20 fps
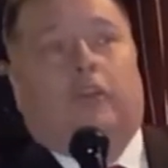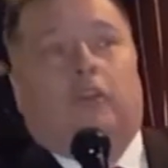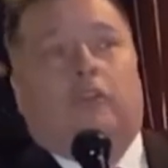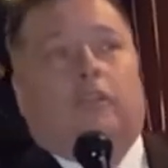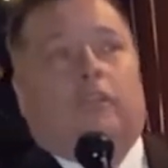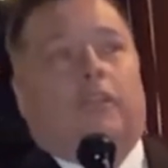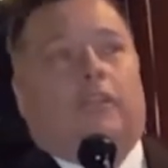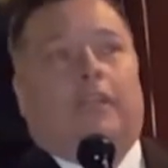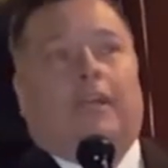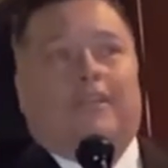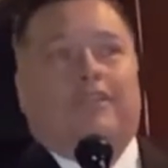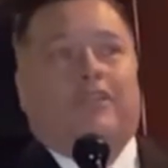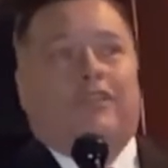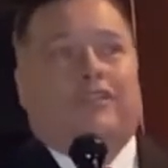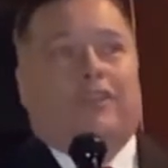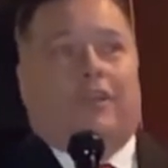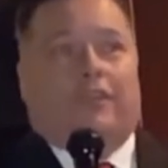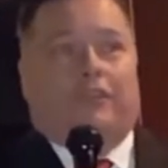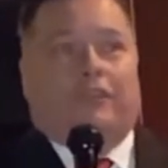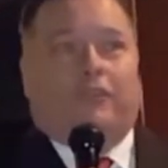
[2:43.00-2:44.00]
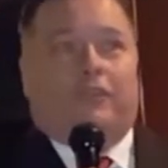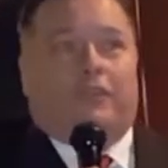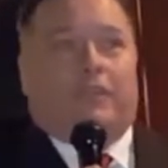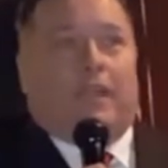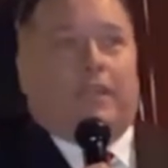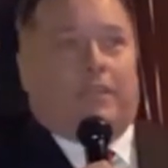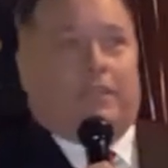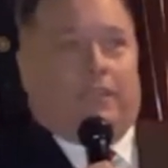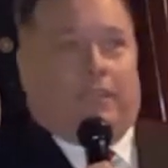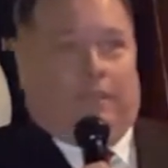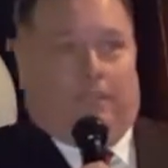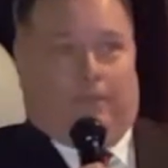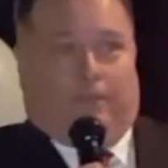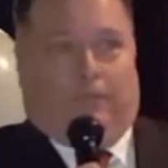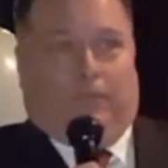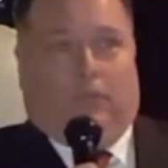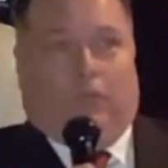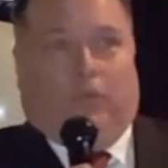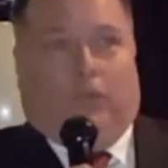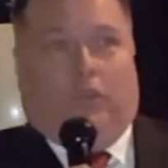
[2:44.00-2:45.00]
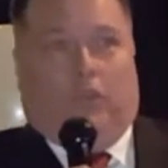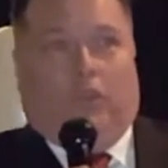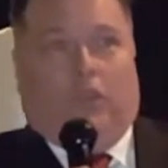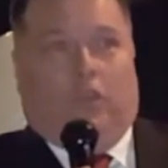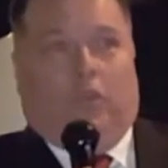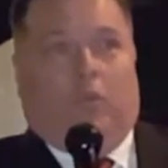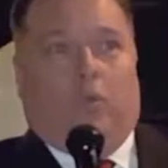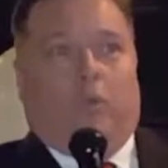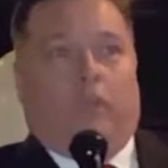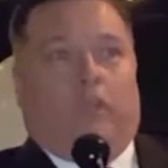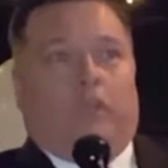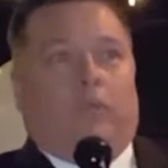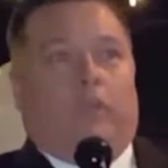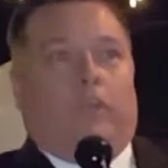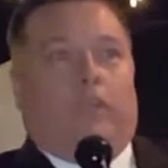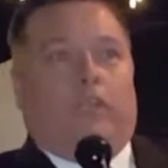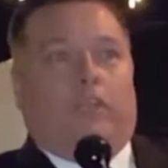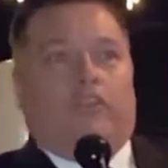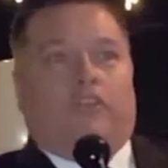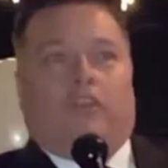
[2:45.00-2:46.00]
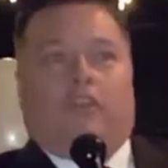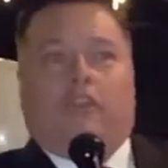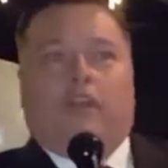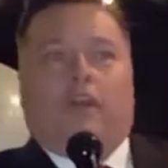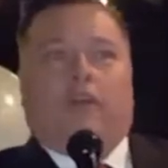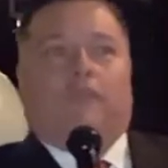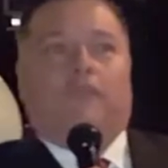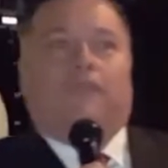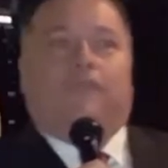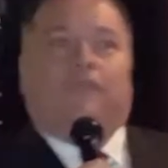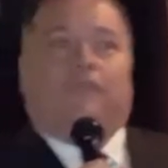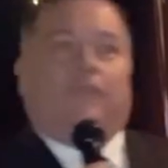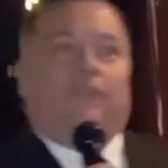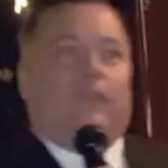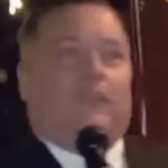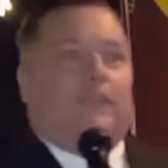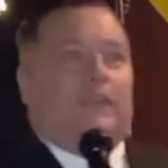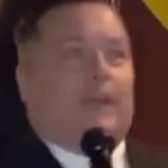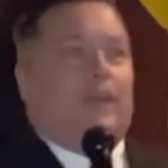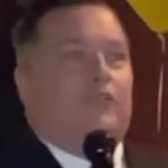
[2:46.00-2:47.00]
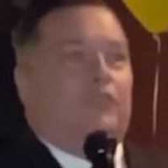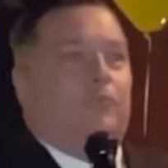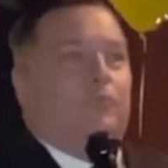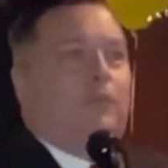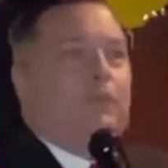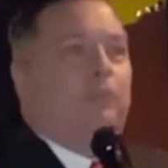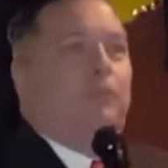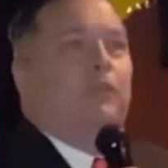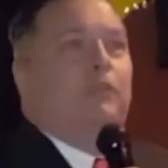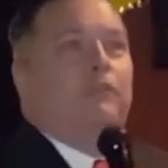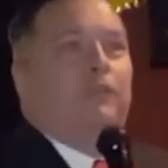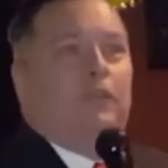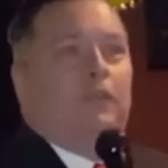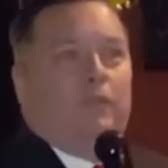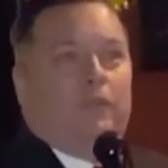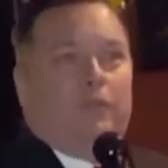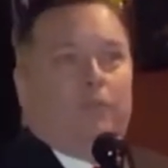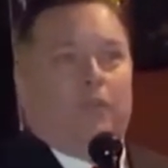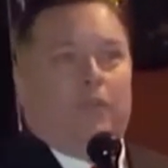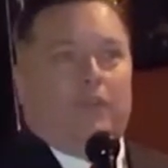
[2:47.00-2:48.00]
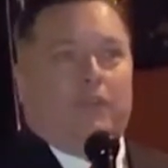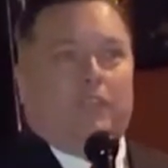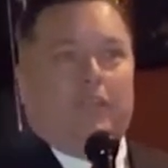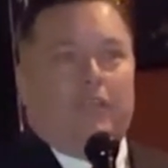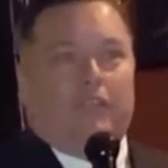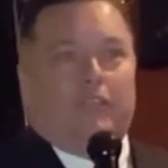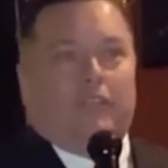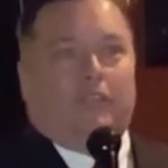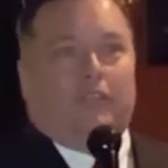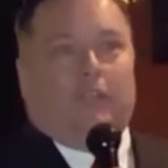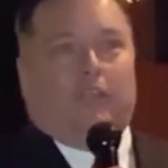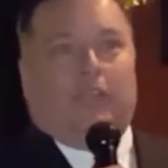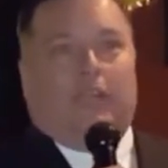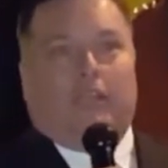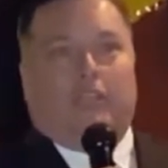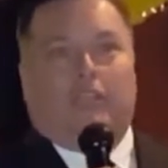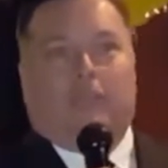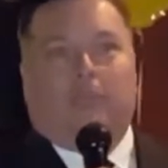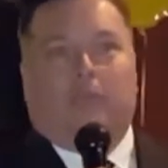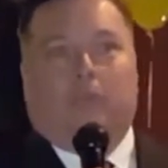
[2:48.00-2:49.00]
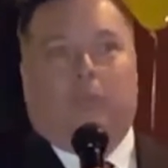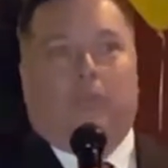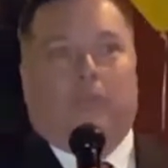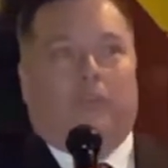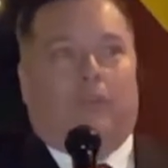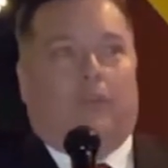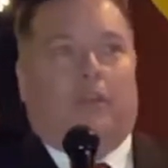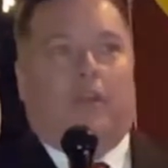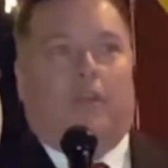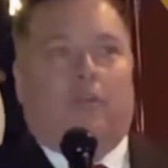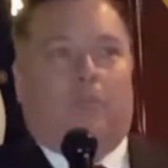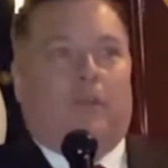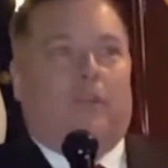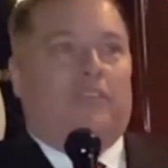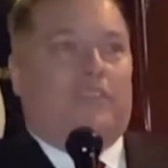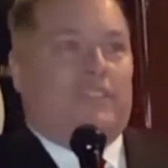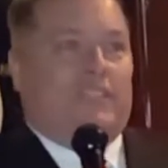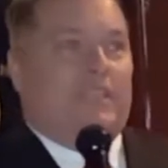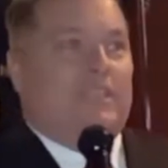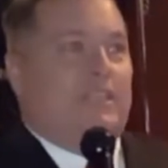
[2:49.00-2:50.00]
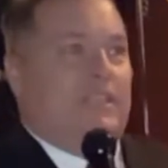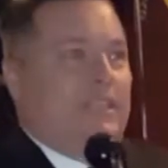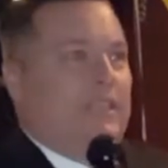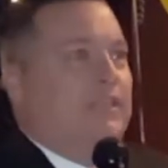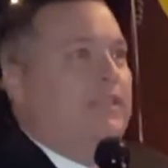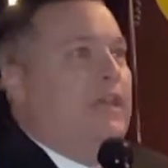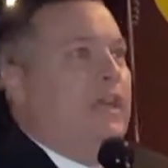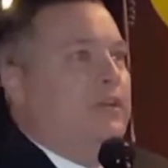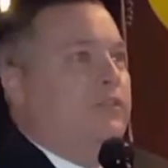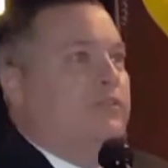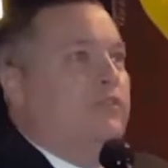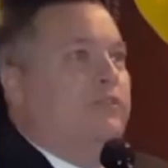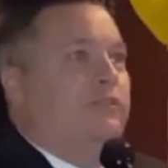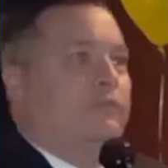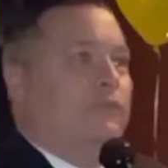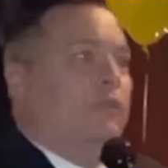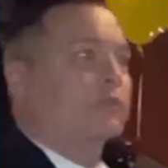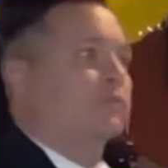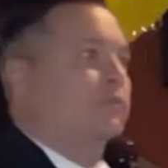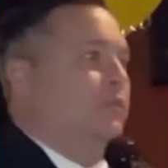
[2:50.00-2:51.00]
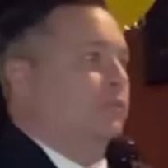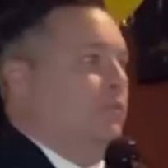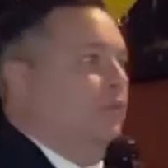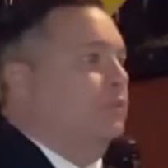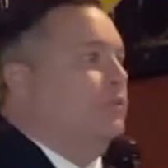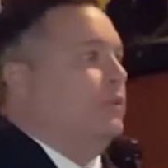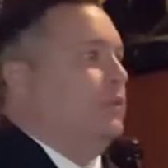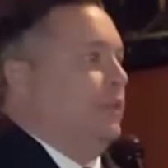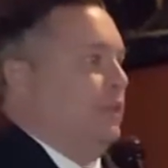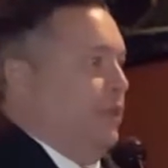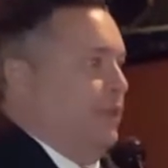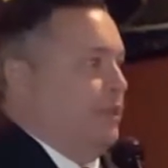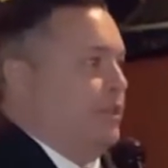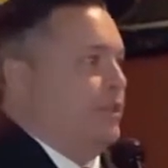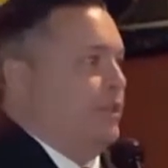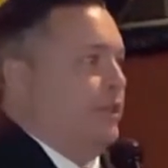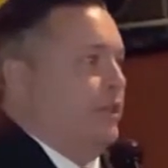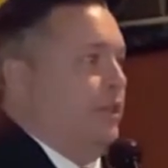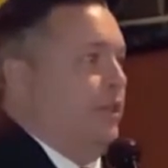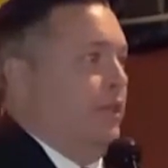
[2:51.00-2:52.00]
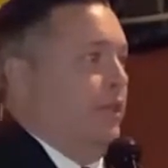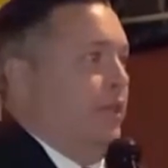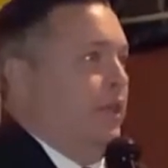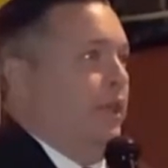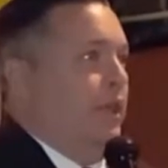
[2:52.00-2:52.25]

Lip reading: Local elections aren't too sexy. We can turn out 50,000 people to vote in a presidential election, but we turn out about 16,000 to vote in a local election.